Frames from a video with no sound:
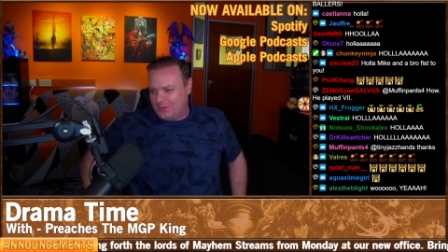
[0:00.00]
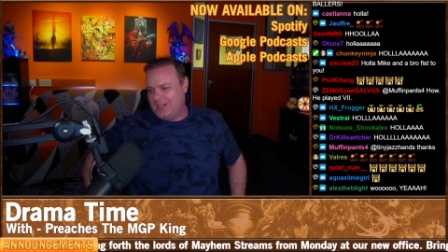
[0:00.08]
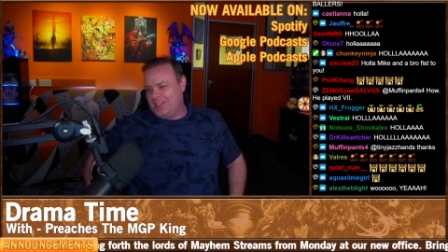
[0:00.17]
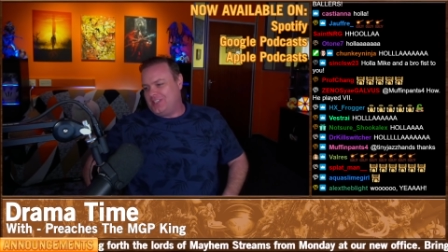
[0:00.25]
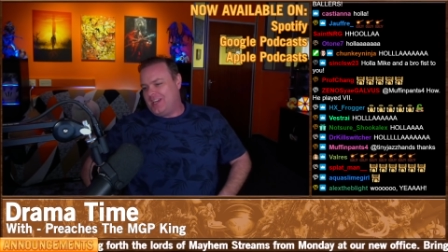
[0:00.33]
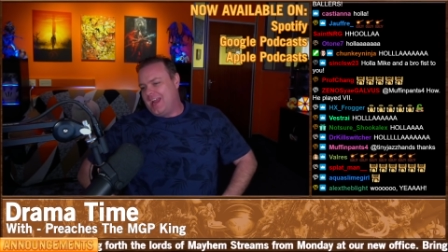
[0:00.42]

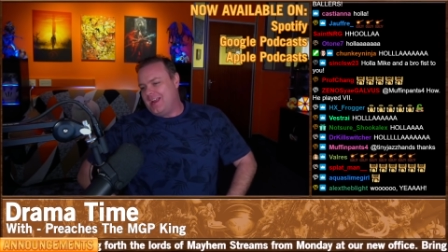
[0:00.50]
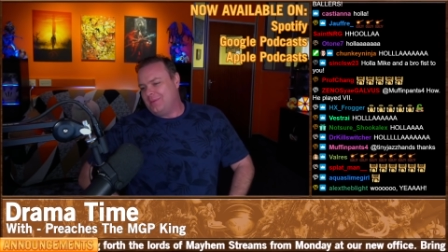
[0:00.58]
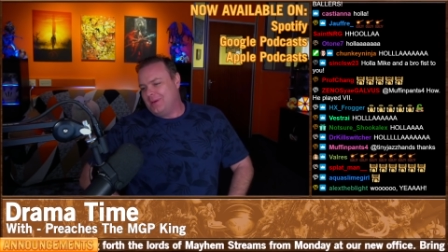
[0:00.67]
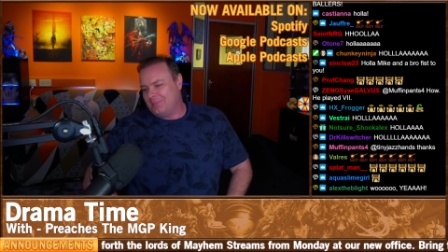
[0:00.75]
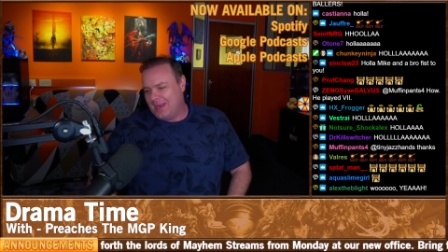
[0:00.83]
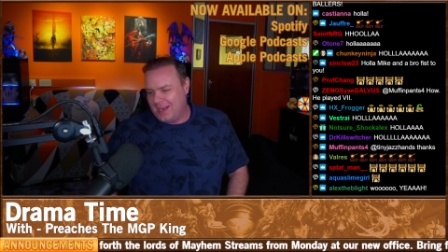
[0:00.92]
Preach
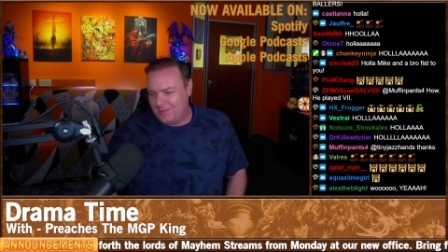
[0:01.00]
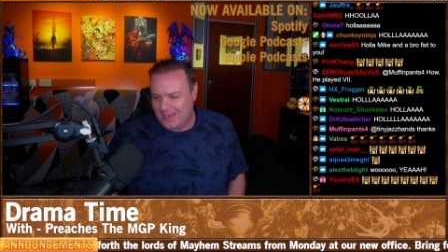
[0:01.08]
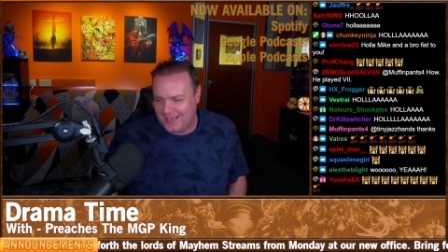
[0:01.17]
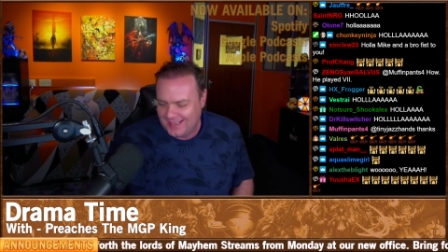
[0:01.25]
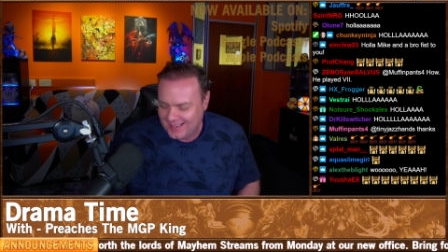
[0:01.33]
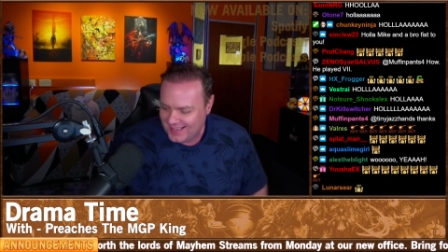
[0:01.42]
Gaming,
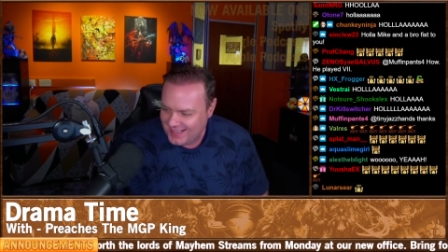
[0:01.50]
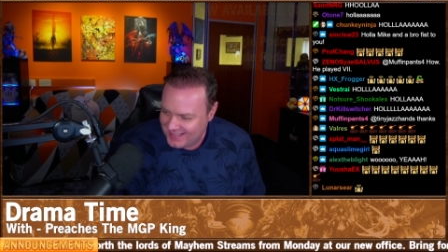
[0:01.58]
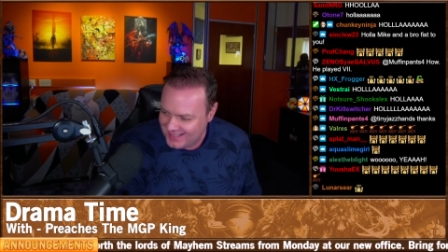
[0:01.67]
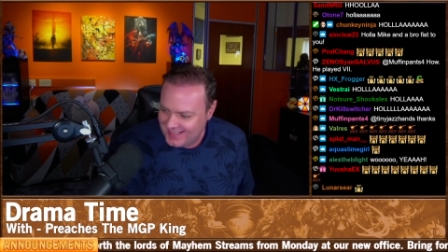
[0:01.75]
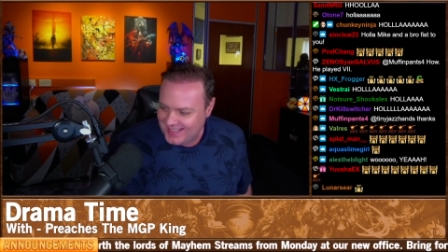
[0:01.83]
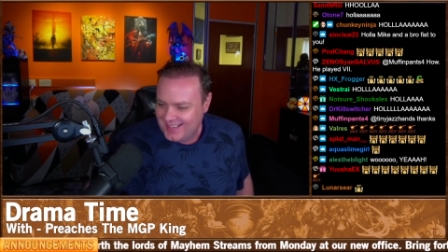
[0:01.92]
baby.
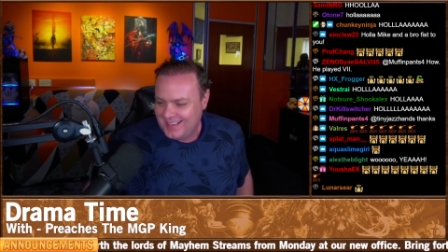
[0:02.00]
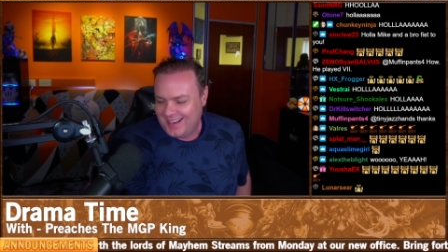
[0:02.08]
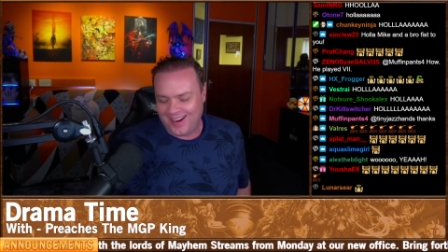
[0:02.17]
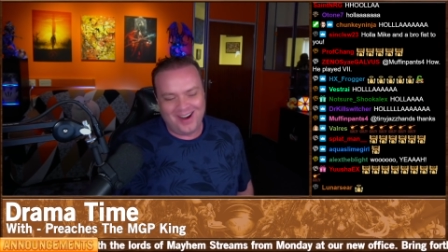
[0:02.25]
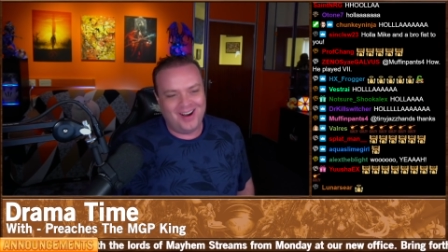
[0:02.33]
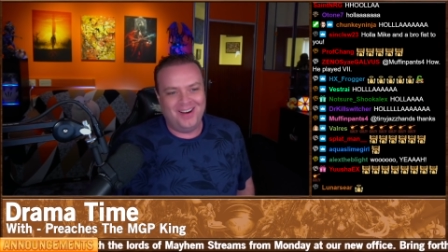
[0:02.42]

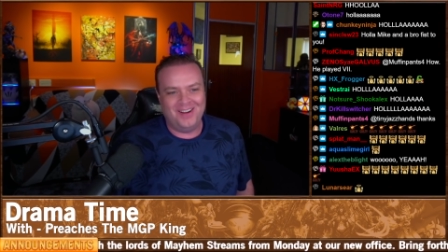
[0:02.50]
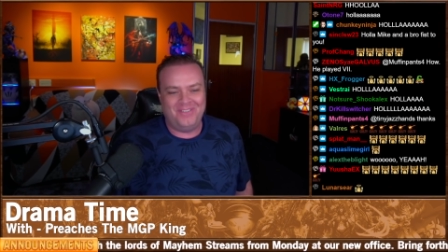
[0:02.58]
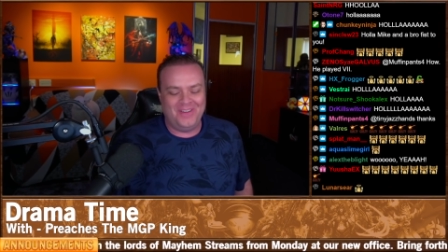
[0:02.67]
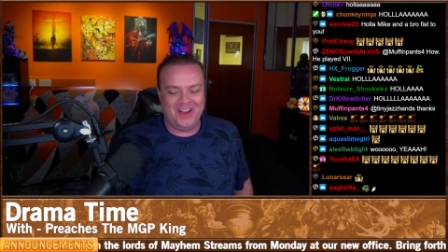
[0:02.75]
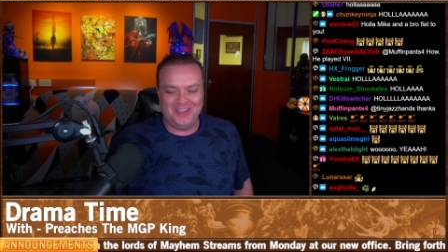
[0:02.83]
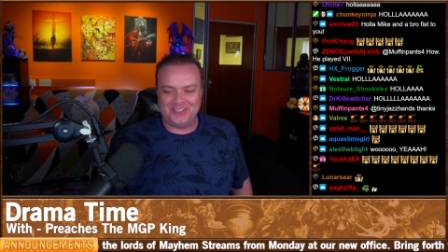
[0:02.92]
Oh, it
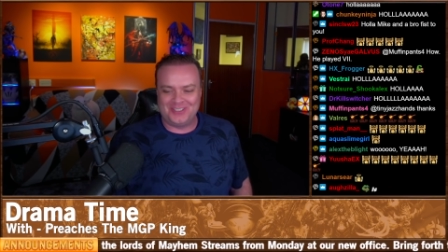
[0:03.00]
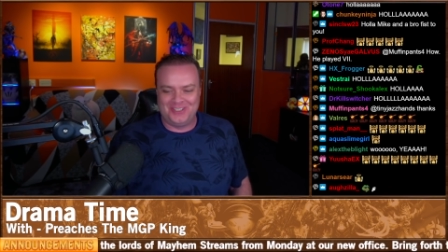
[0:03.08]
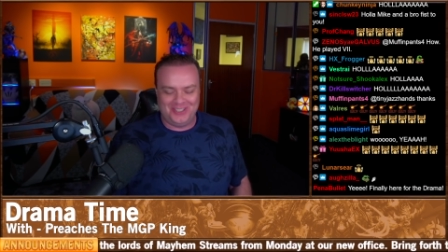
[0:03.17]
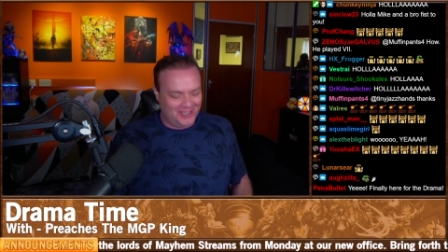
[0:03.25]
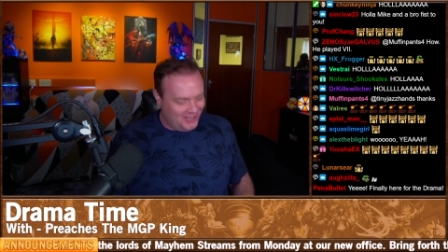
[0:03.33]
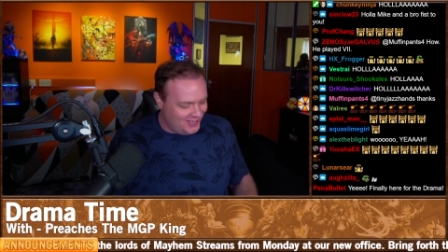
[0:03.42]
feels
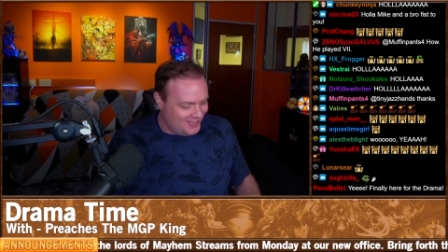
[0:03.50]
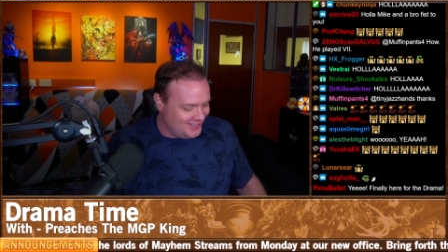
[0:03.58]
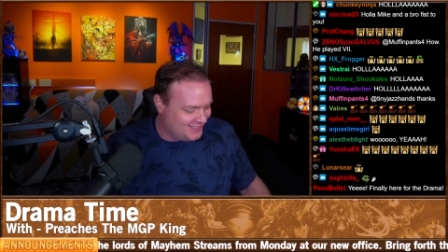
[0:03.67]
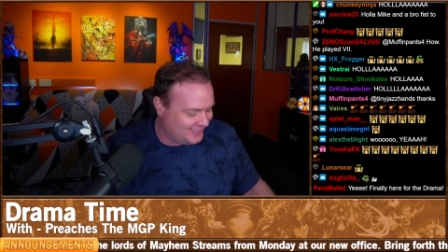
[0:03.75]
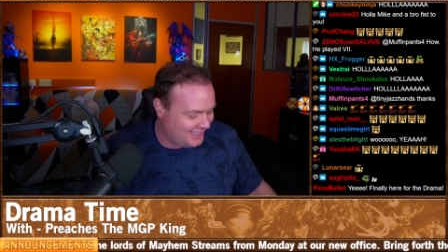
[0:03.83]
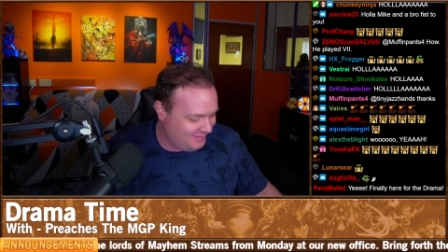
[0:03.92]
good.